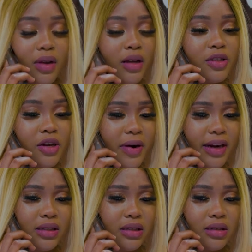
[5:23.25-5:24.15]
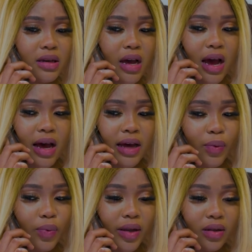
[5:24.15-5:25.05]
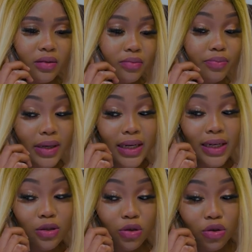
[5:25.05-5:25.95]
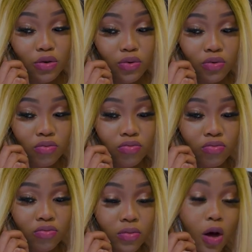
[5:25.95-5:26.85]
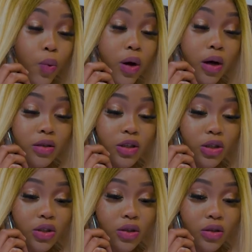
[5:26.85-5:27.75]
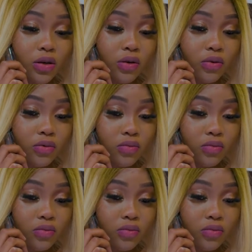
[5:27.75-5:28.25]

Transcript: It's all right. I will bring it to you. On one condition, though.